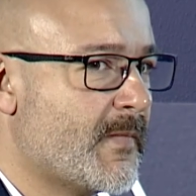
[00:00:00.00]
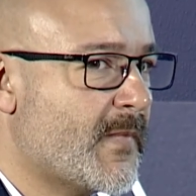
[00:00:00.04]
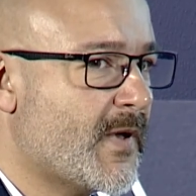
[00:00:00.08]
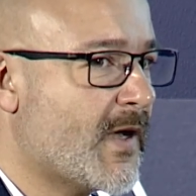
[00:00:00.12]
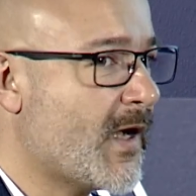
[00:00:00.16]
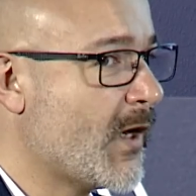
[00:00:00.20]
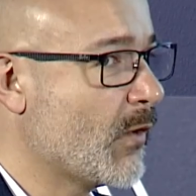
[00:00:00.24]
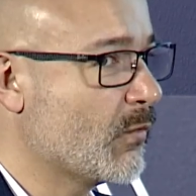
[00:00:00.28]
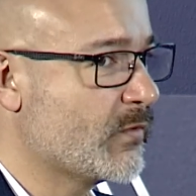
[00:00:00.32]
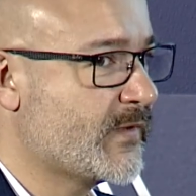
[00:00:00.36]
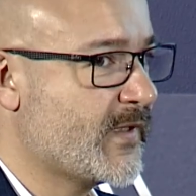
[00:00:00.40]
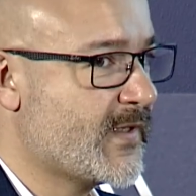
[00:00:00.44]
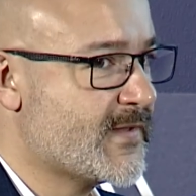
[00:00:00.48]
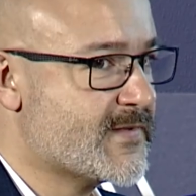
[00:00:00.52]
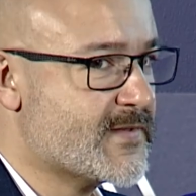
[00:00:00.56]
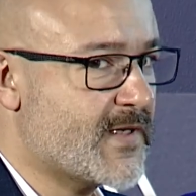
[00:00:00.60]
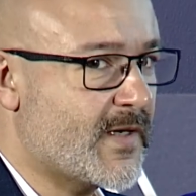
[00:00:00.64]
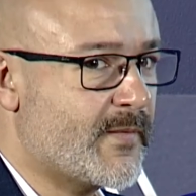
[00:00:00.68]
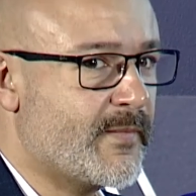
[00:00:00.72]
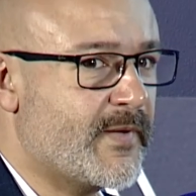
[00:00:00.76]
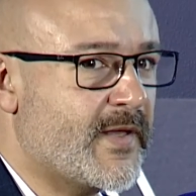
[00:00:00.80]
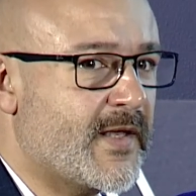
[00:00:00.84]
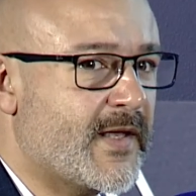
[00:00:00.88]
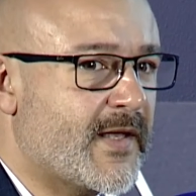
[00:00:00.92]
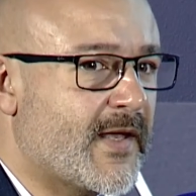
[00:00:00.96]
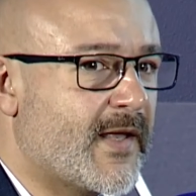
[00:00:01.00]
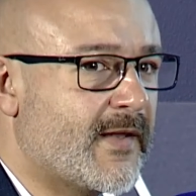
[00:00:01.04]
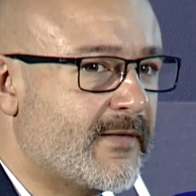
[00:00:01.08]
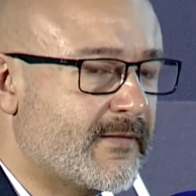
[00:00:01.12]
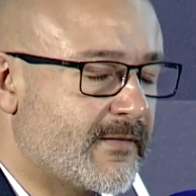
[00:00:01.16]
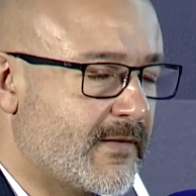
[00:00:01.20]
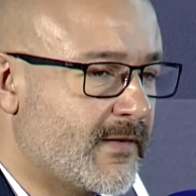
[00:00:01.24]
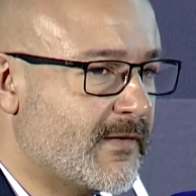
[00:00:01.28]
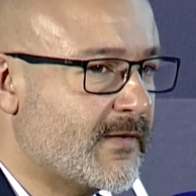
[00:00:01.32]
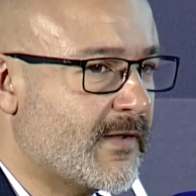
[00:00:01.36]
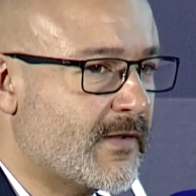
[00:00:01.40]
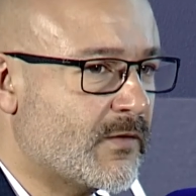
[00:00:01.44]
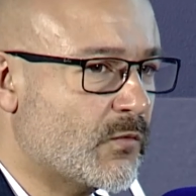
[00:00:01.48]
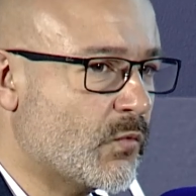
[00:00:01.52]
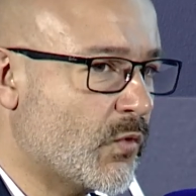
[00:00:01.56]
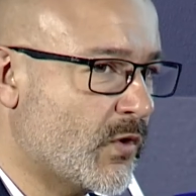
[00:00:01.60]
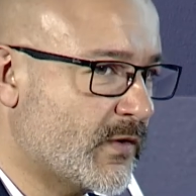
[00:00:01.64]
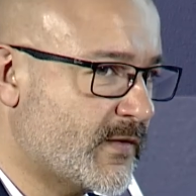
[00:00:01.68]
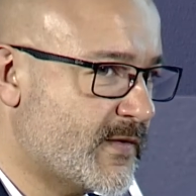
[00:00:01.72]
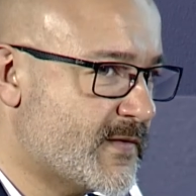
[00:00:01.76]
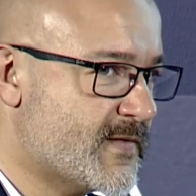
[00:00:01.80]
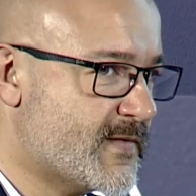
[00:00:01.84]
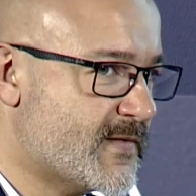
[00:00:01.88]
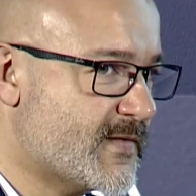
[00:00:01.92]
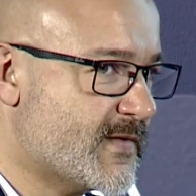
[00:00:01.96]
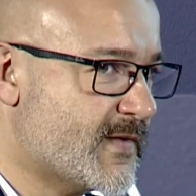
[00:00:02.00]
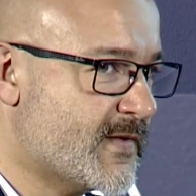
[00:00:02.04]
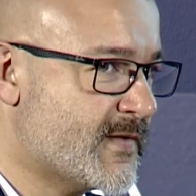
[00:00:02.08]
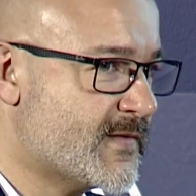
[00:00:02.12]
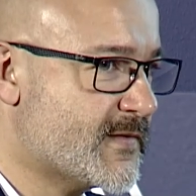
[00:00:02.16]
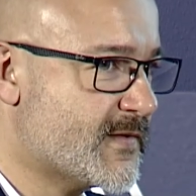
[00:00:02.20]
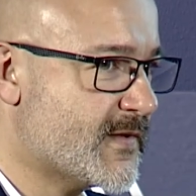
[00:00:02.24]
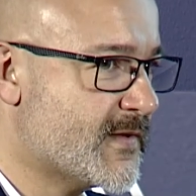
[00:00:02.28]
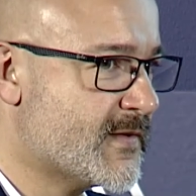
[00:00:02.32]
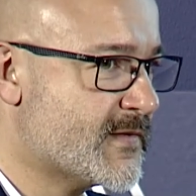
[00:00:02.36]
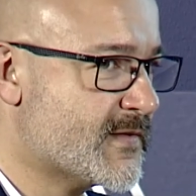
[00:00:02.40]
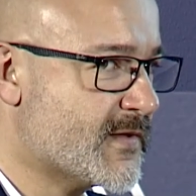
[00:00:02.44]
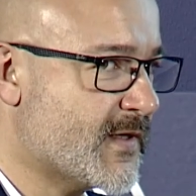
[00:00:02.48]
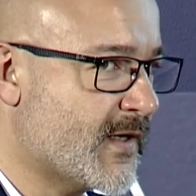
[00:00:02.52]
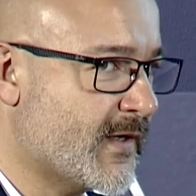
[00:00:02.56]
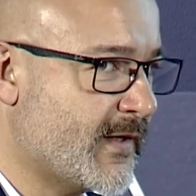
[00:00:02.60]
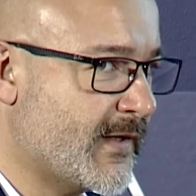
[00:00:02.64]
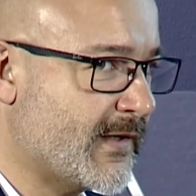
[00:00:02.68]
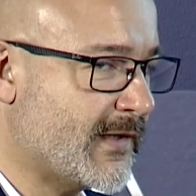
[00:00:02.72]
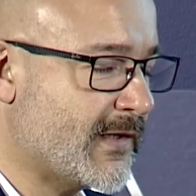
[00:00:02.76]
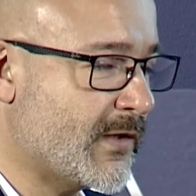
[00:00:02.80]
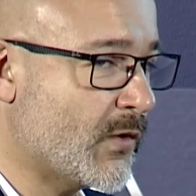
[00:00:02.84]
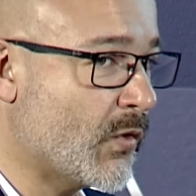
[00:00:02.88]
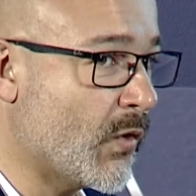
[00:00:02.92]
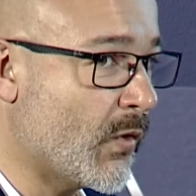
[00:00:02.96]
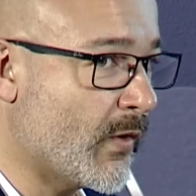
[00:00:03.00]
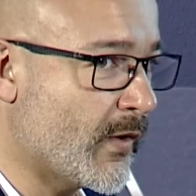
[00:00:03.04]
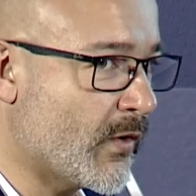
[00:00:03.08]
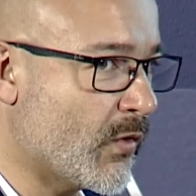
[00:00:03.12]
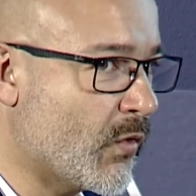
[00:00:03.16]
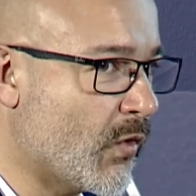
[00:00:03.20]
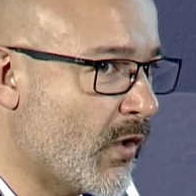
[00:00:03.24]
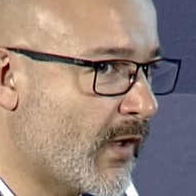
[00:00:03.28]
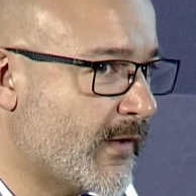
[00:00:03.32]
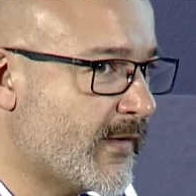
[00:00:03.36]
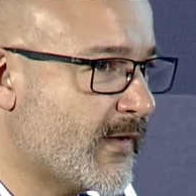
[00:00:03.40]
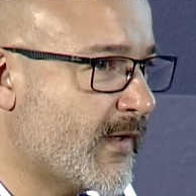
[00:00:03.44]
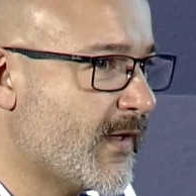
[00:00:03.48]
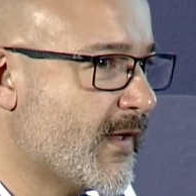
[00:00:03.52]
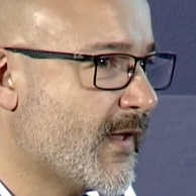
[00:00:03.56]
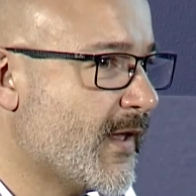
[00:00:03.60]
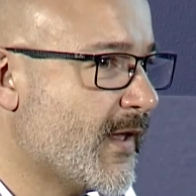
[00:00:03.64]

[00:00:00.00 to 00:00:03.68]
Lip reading: how things are being handled and what is currently going on,